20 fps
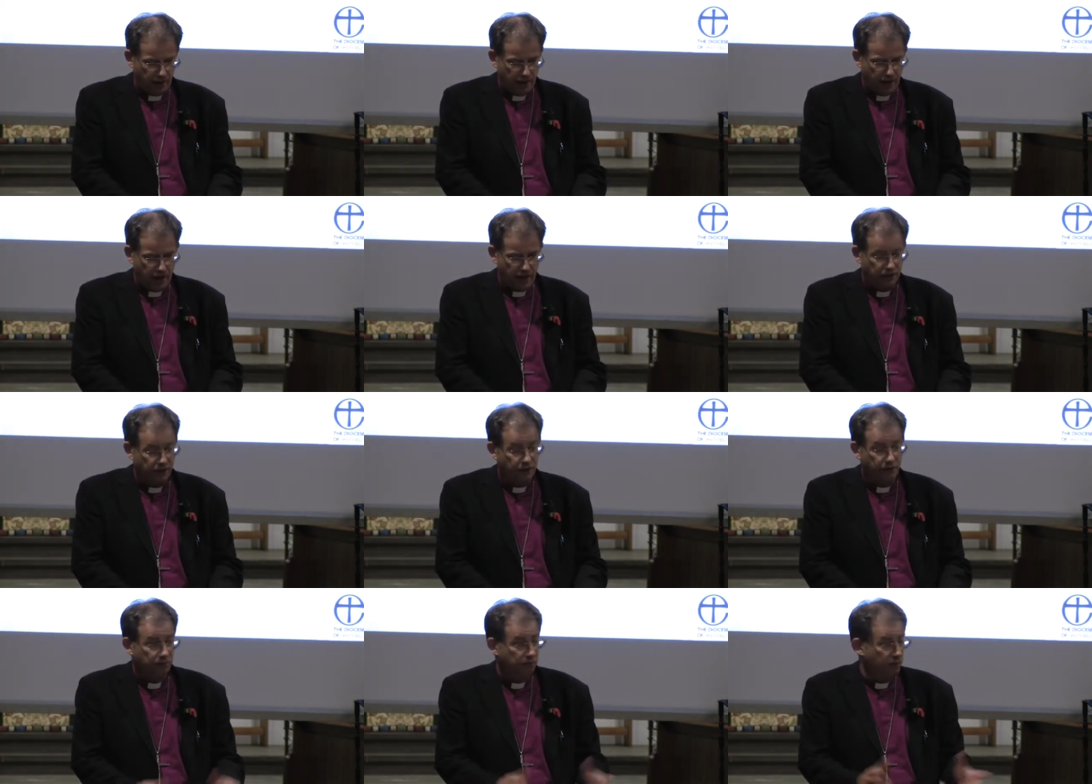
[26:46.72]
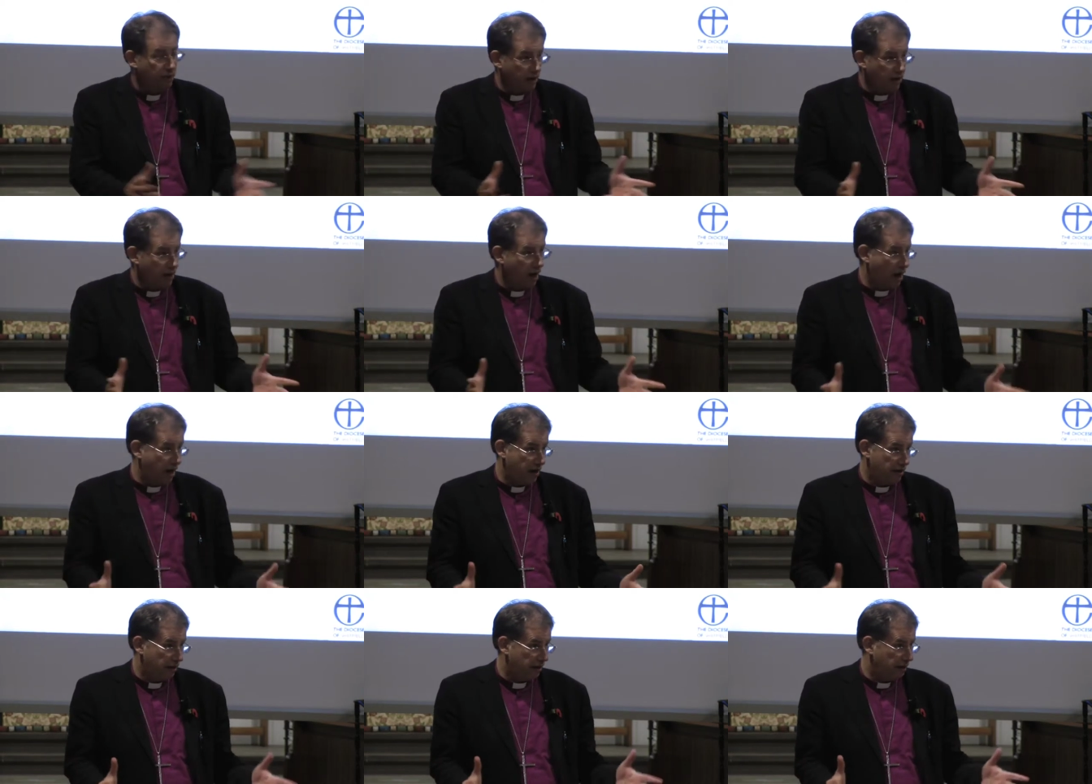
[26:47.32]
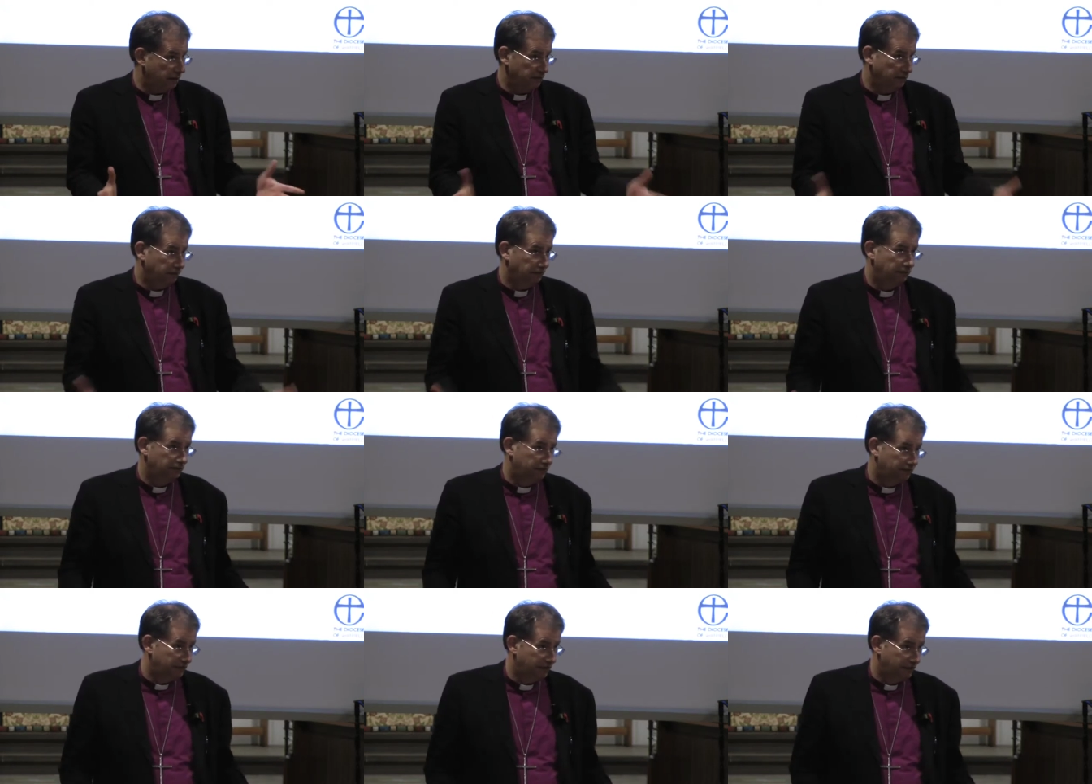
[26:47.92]
That doesn't work either,
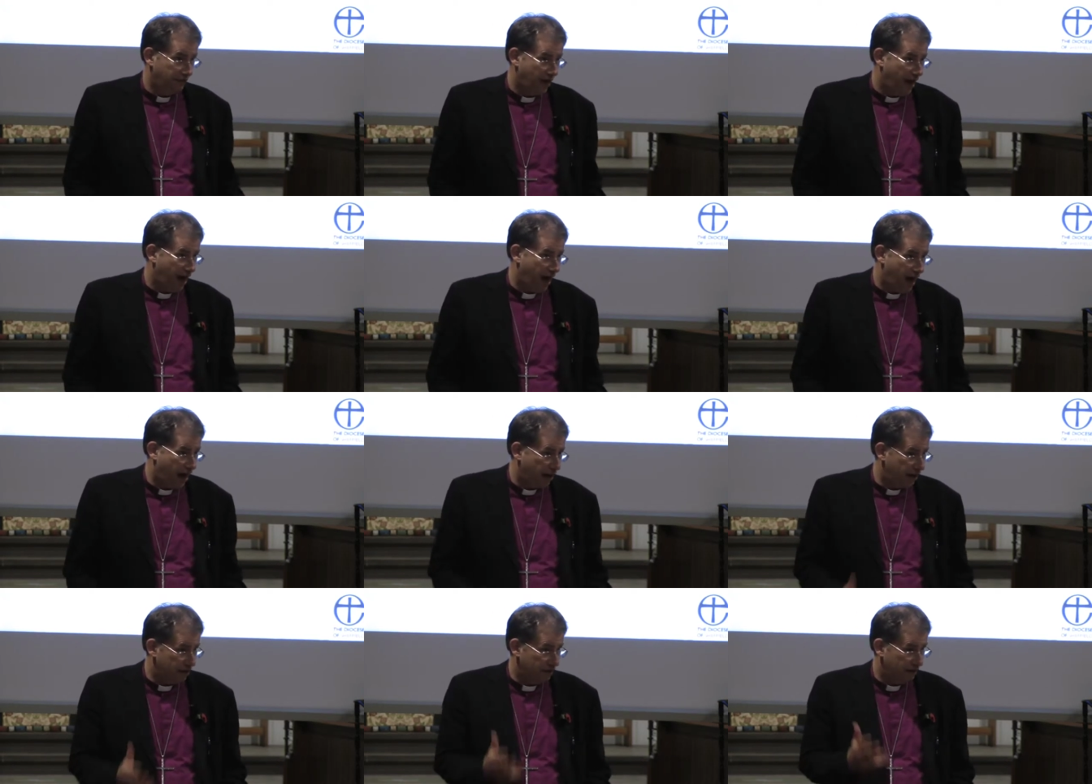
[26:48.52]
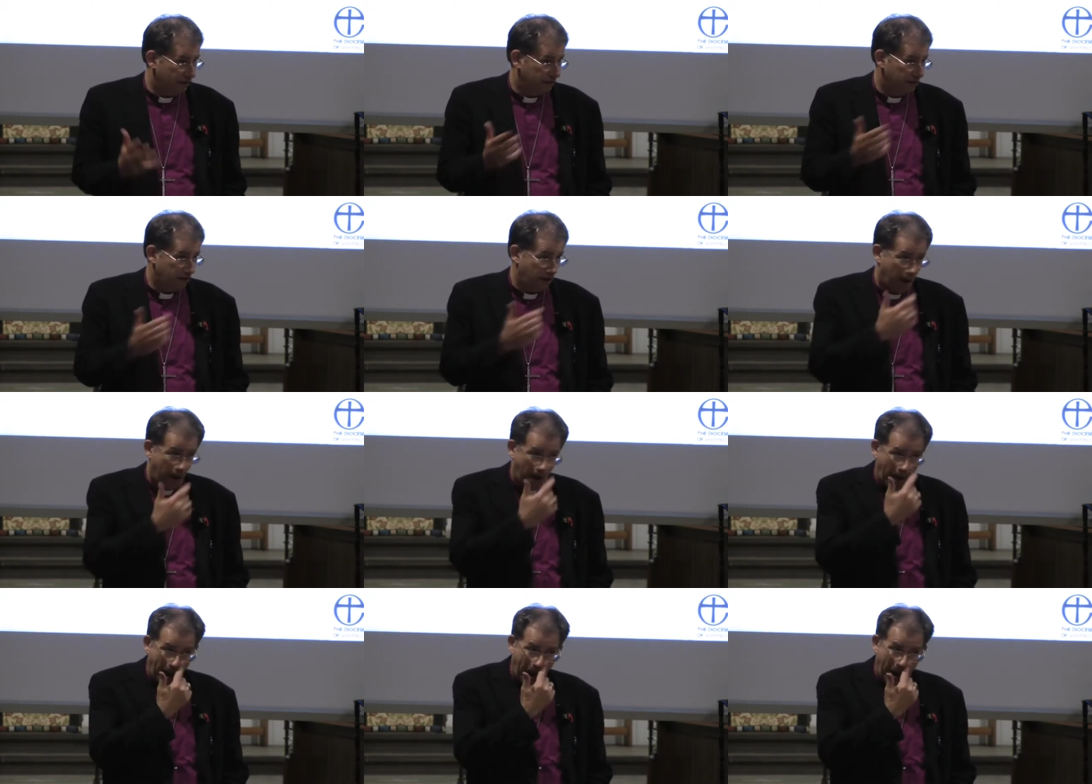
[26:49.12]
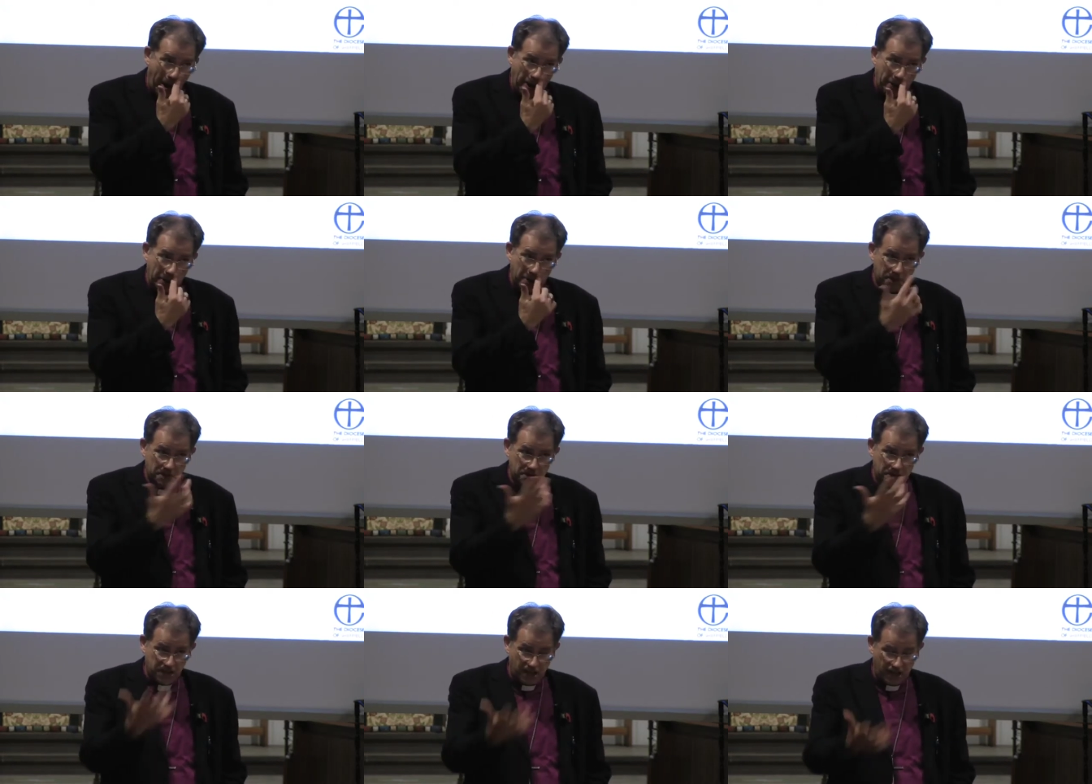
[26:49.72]
and you
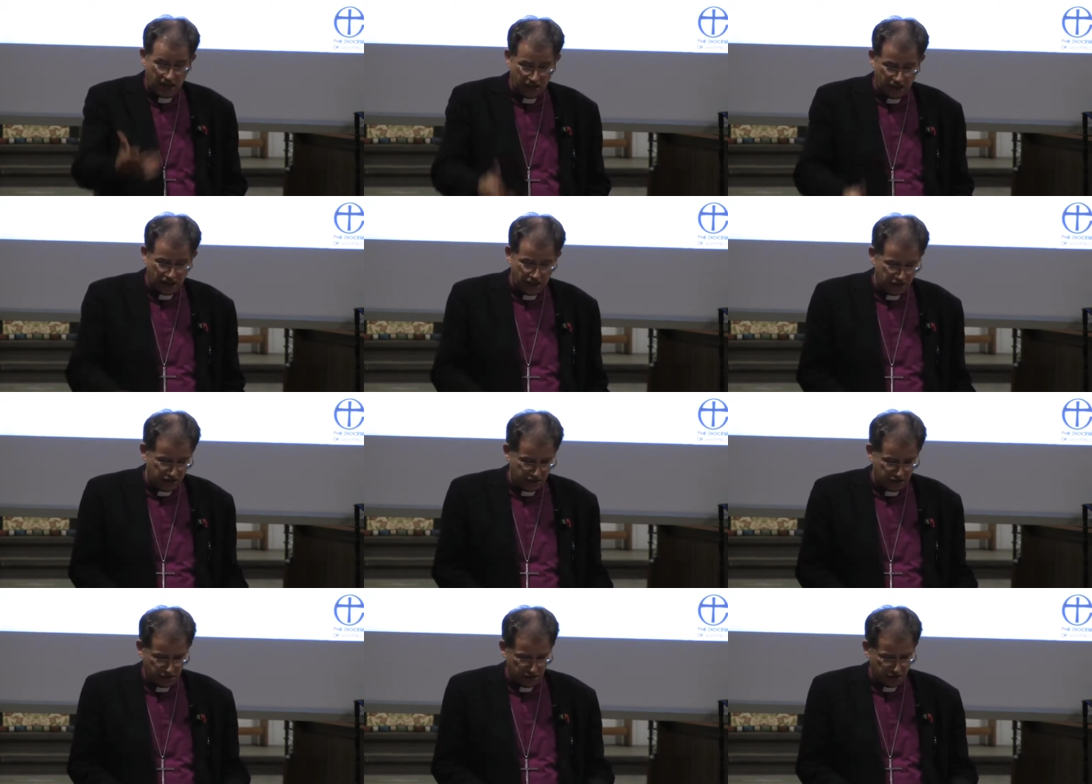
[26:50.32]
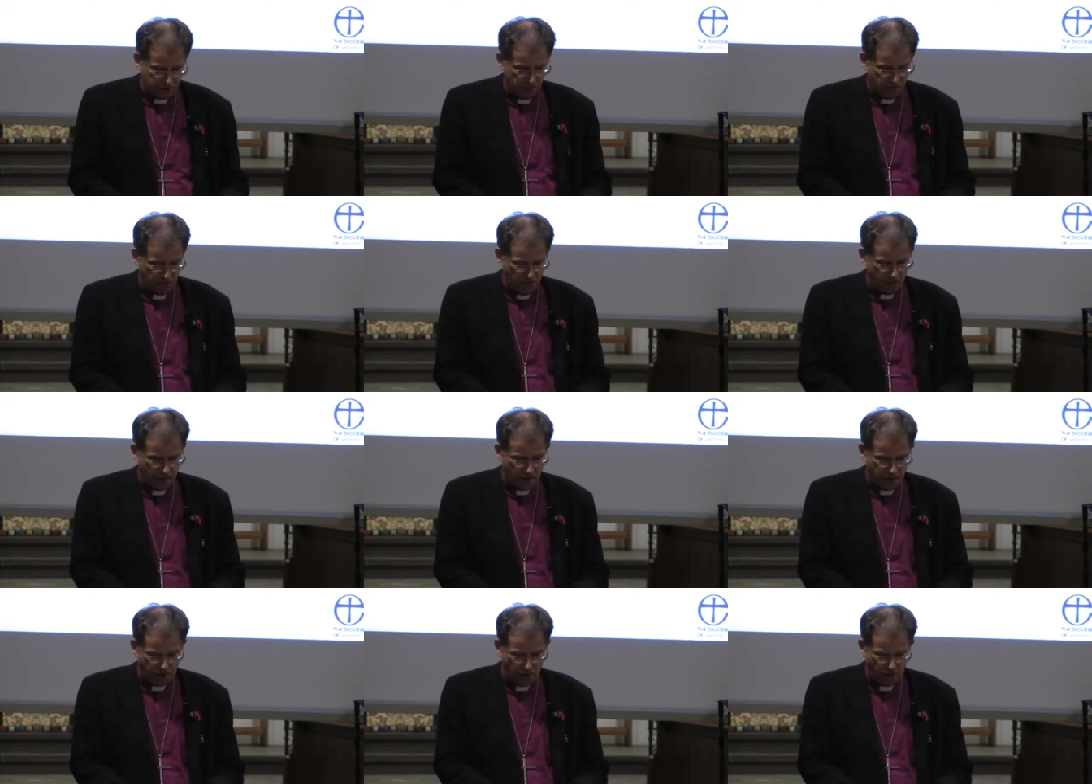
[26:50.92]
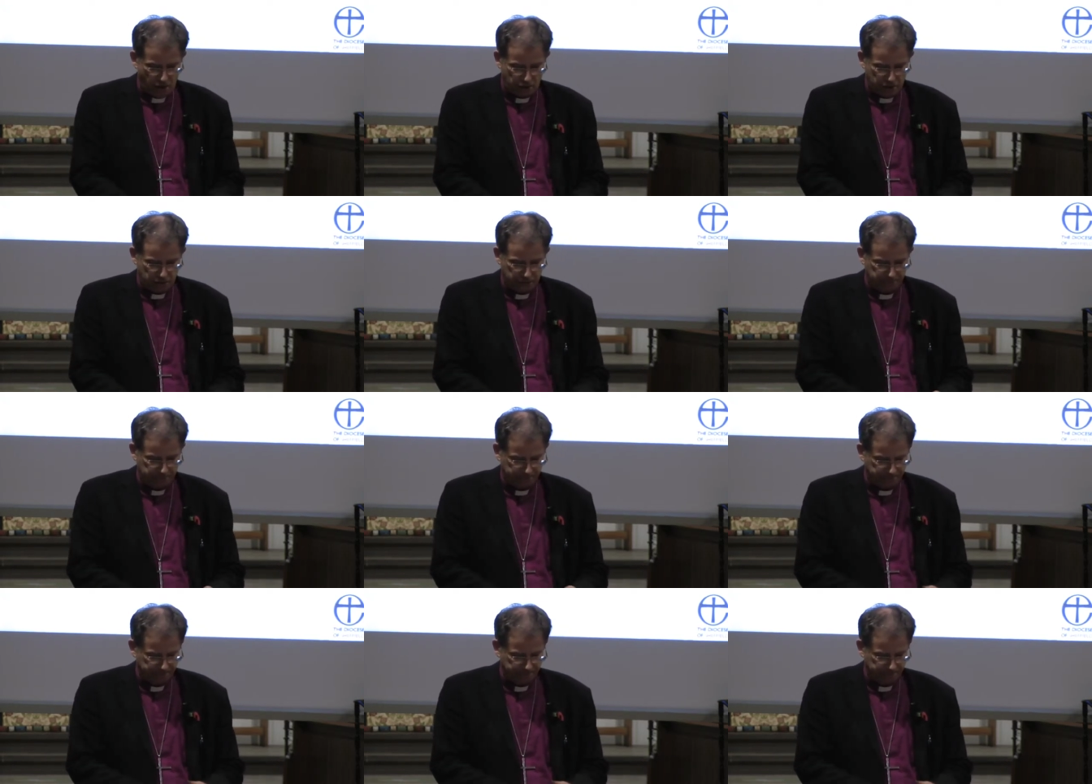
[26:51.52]
can see in an instant why not.